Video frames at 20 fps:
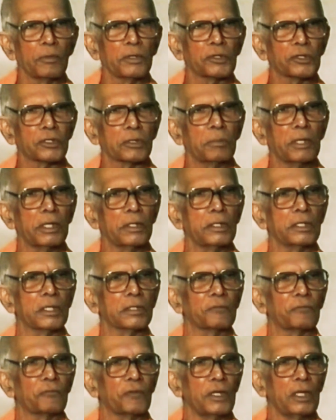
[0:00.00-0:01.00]
with
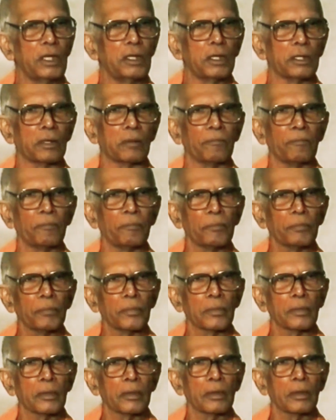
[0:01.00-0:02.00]
tremendous feeling,
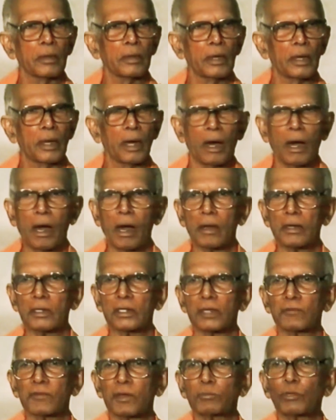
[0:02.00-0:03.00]
a
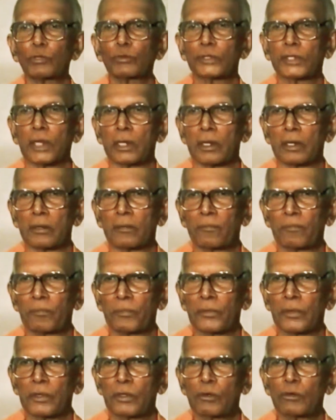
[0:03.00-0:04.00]
heart of a Buddha
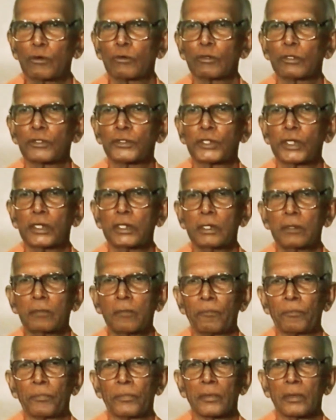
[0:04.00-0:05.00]
you could see
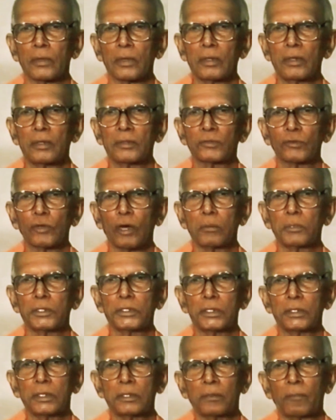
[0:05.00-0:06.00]
in
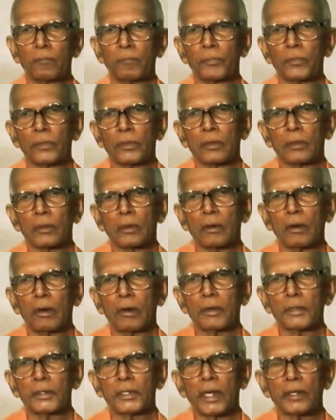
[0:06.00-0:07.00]
Swamiji
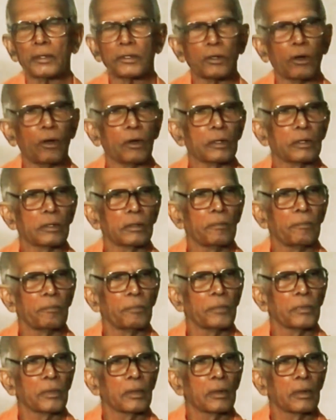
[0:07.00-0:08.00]
on that rock.
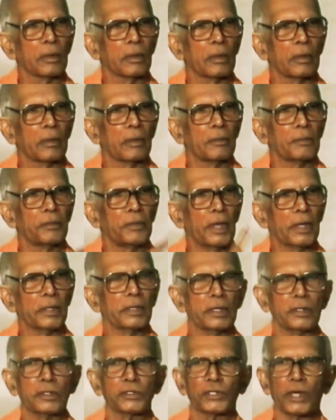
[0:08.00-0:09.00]
There
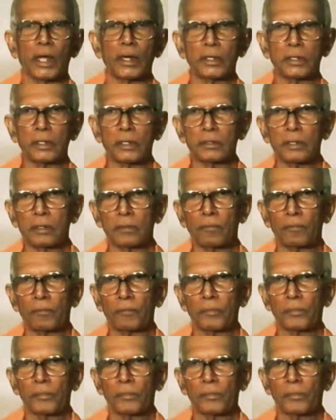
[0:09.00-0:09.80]
he decided,